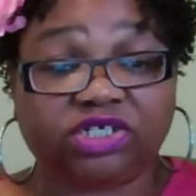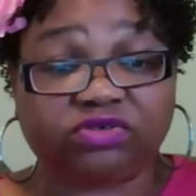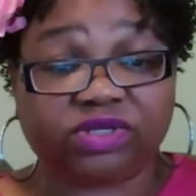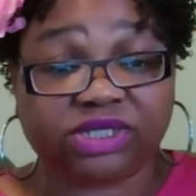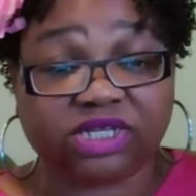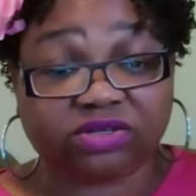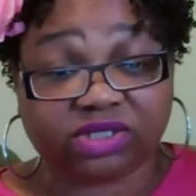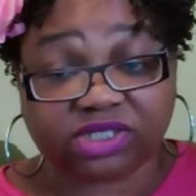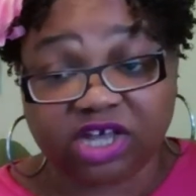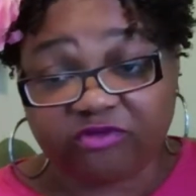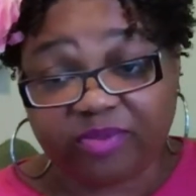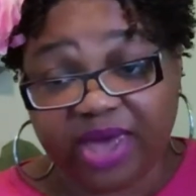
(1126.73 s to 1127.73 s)
to is either
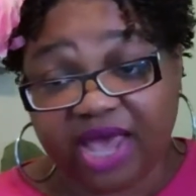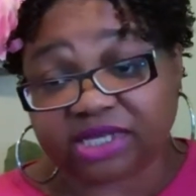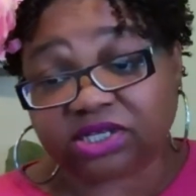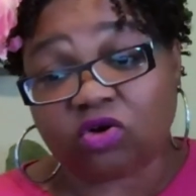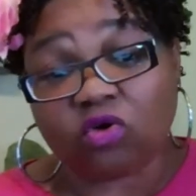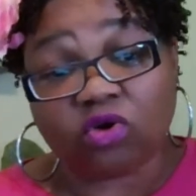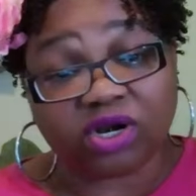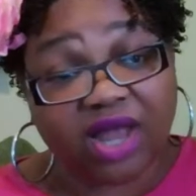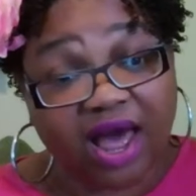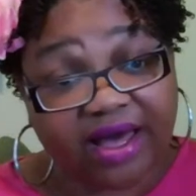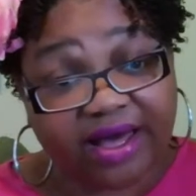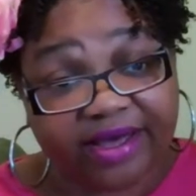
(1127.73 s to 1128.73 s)
self-paced or
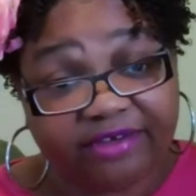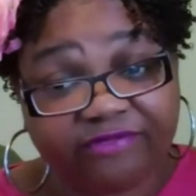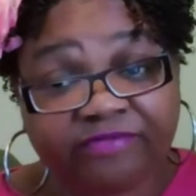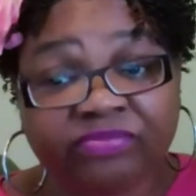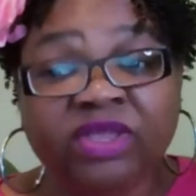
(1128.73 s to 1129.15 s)
live.